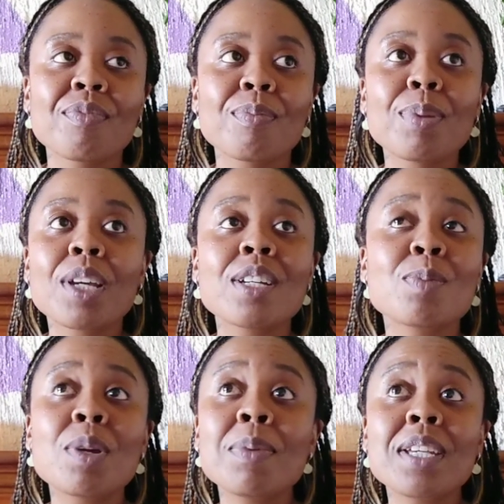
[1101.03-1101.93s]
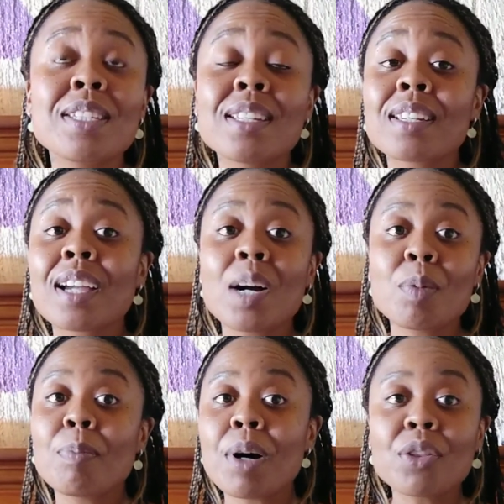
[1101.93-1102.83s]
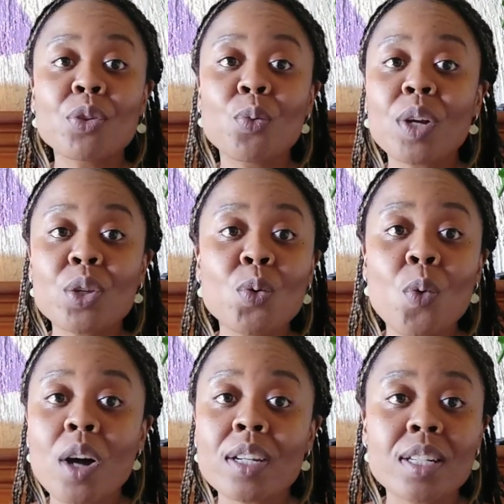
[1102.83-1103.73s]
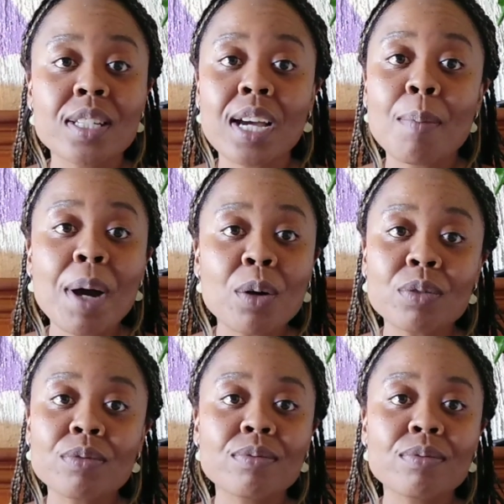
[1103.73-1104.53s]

because maybe it didn't come about the way you wanted it to come out.